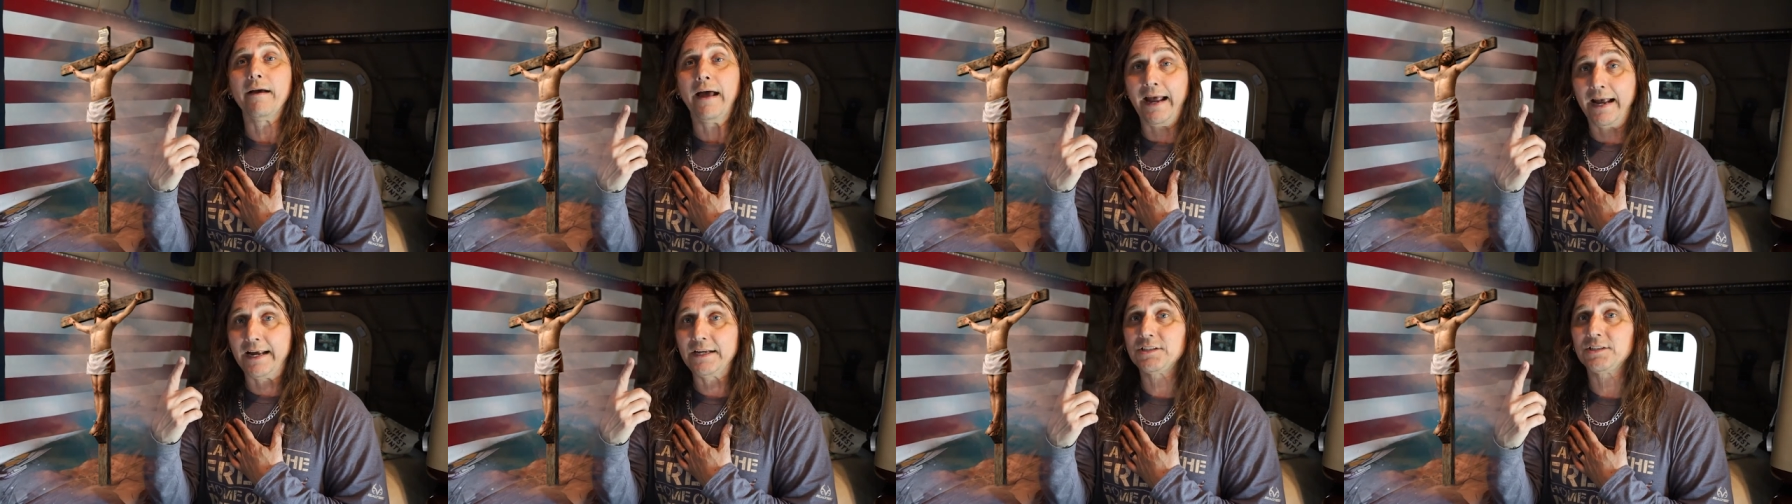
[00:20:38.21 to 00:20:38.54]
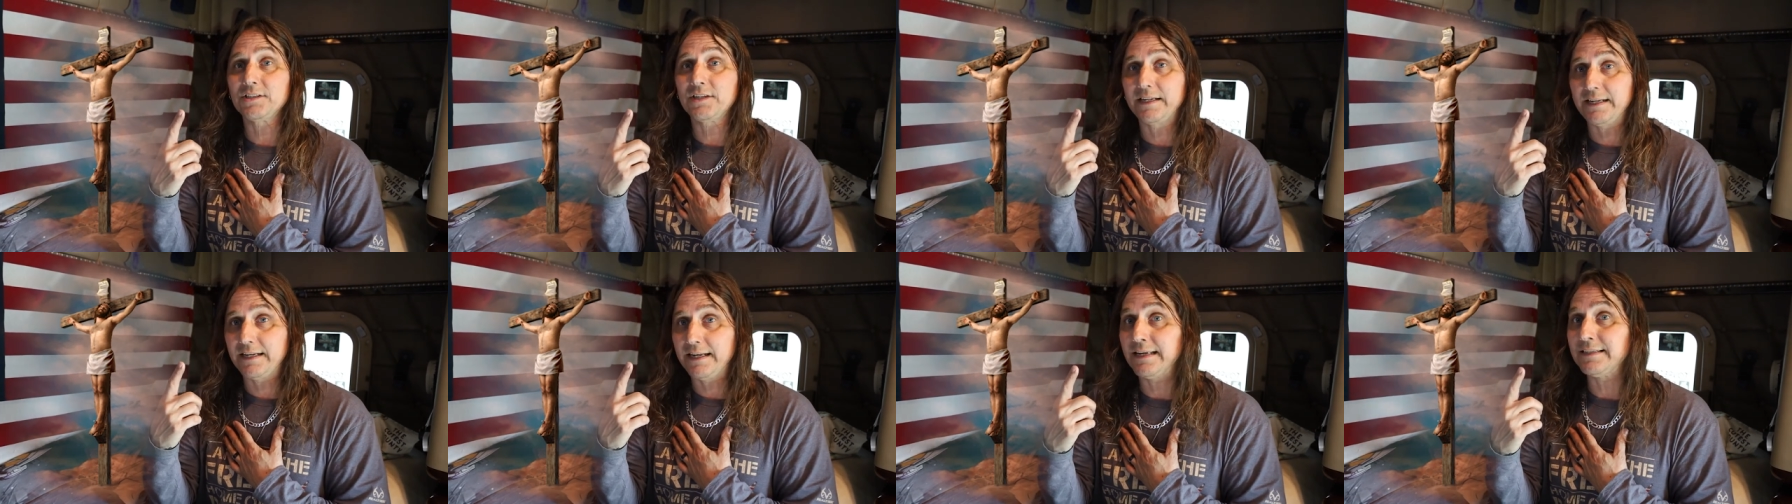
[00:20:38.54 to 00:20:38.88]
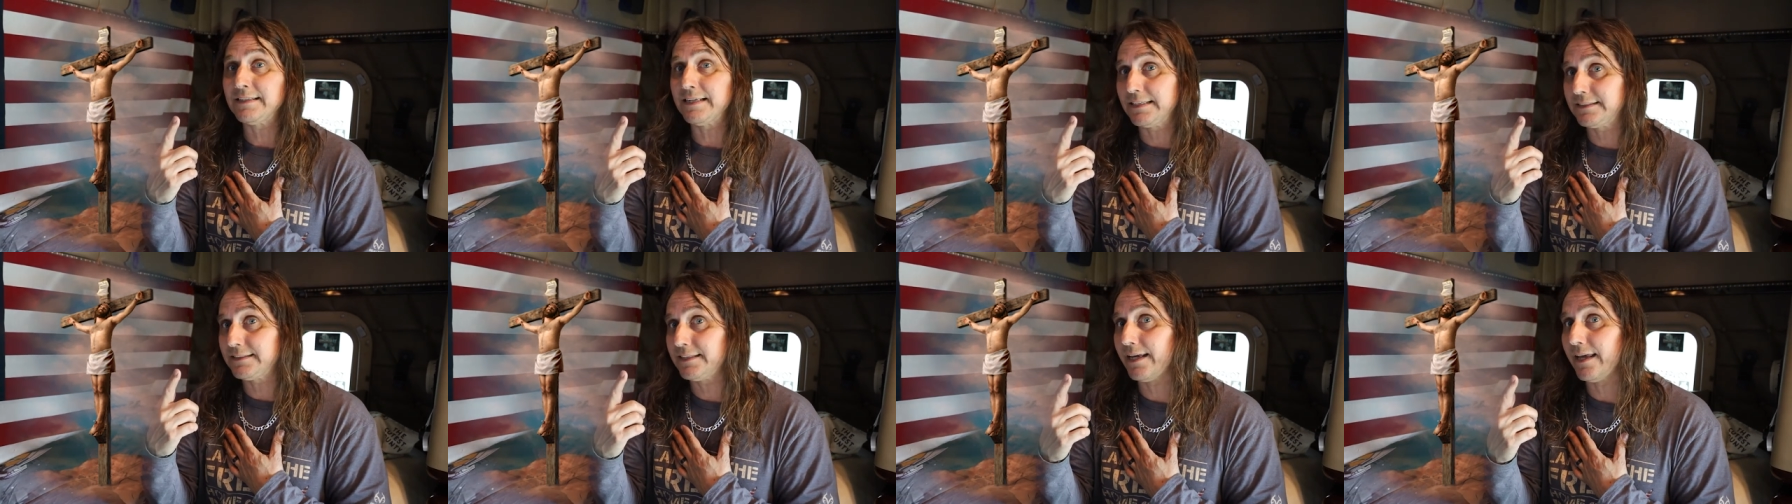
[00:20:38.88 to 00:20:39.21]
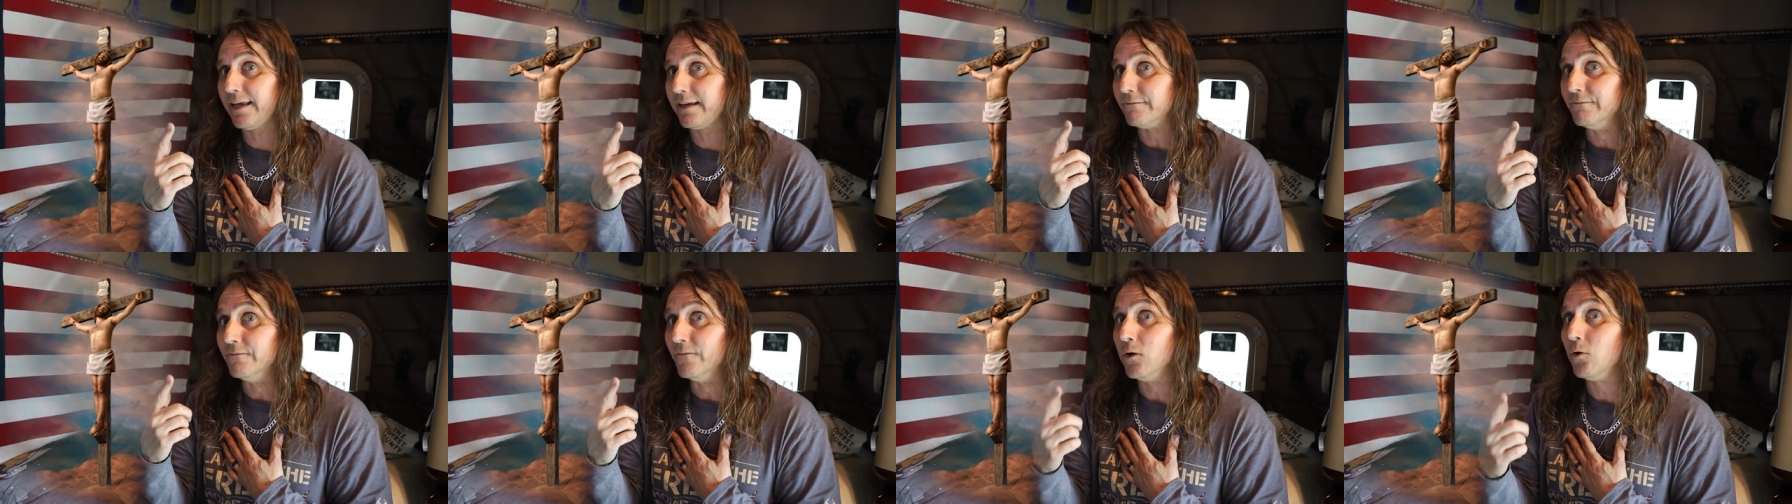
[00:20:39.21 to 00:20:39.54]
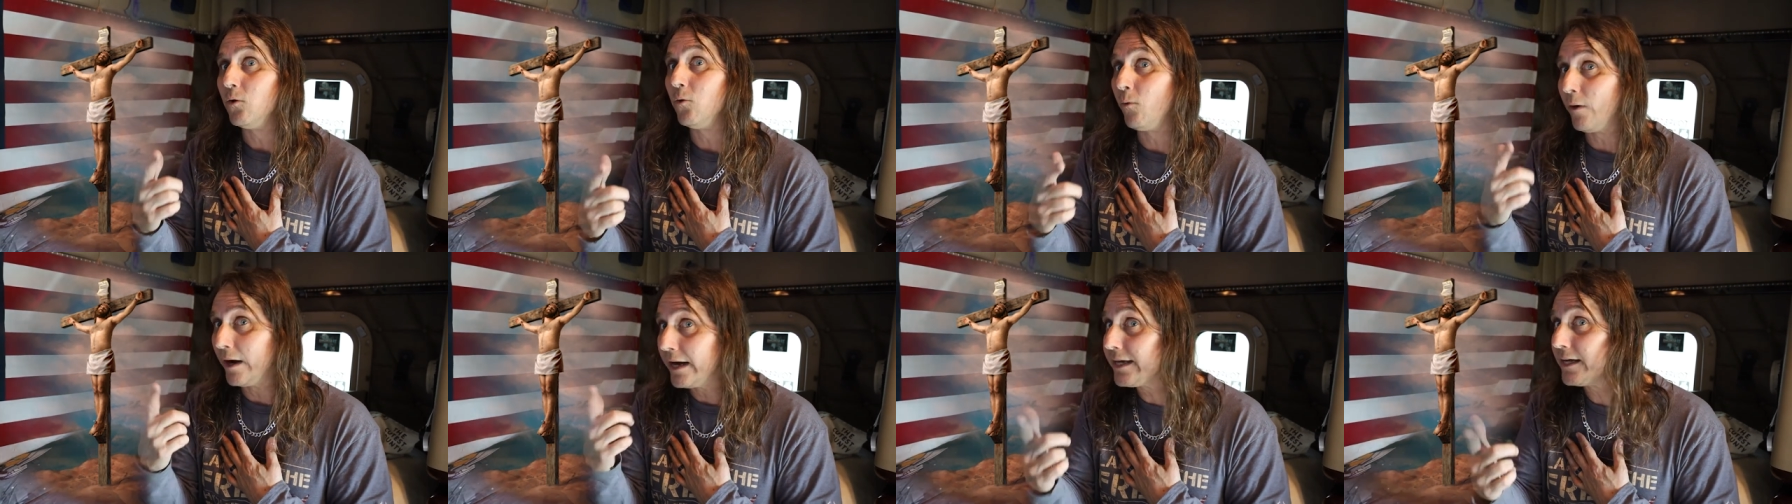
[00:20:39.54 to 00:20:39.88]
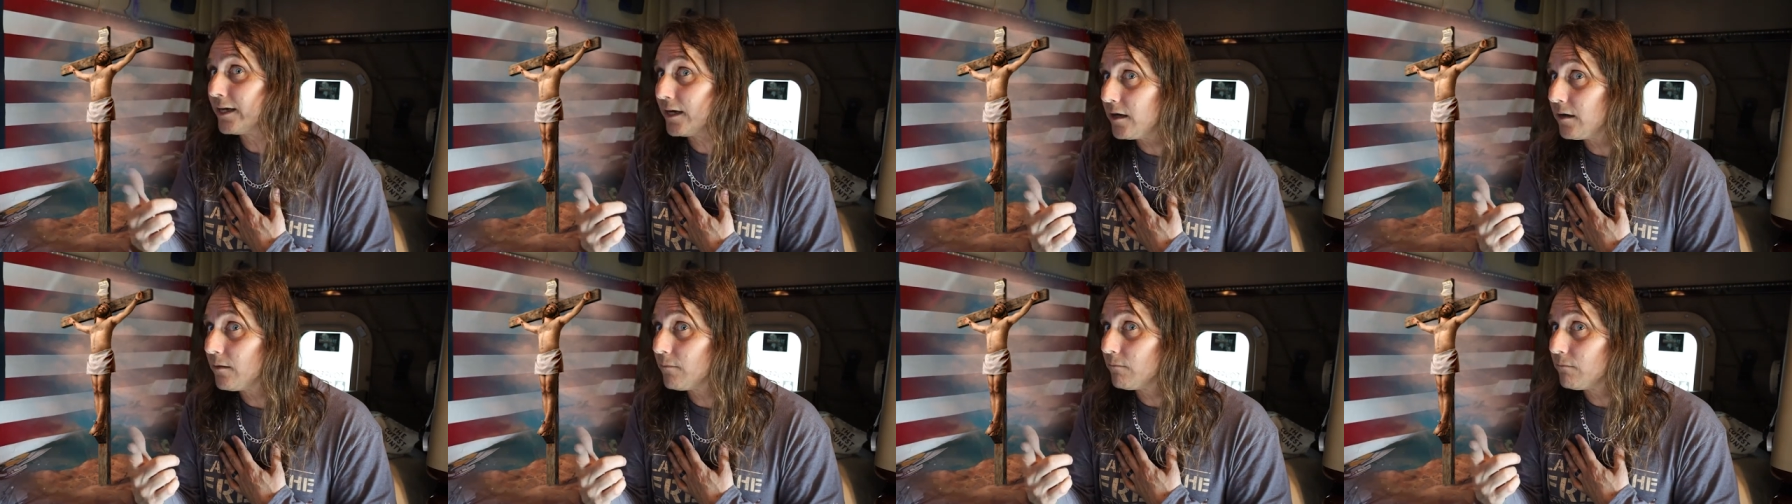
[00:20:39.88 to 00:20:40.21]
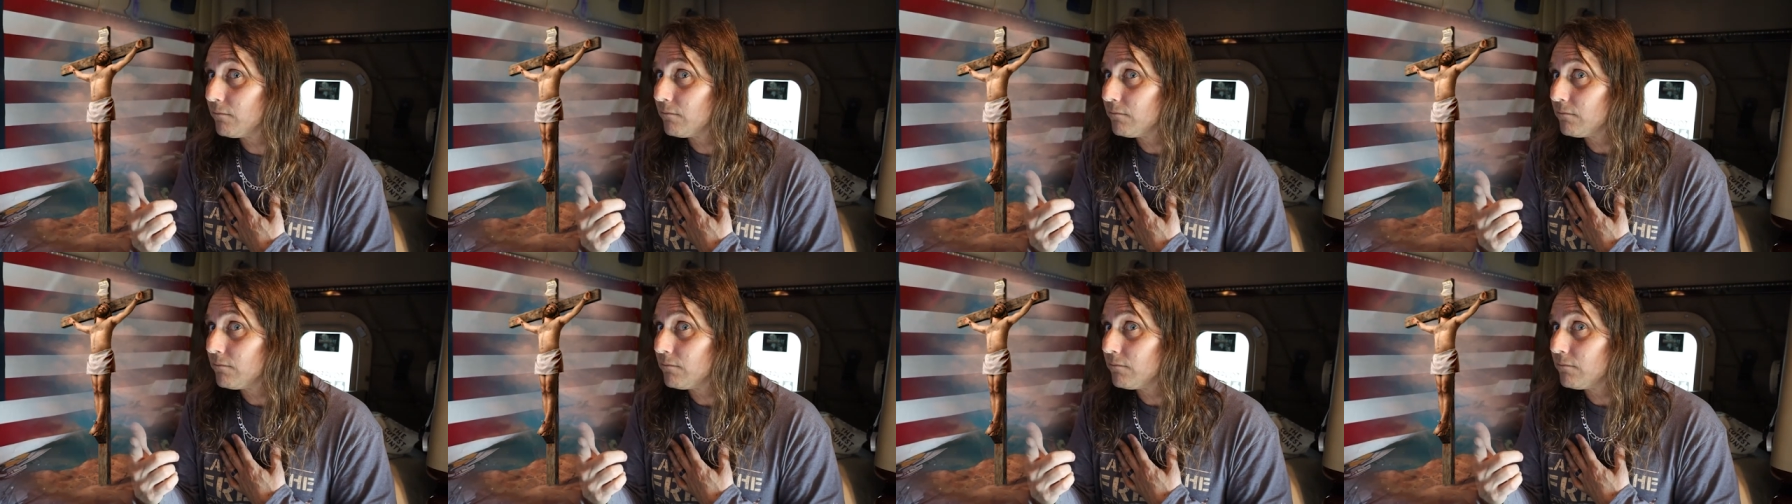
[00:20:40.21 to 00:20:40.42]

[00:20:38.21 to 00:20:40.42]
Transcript: Actually, as I say, wake up.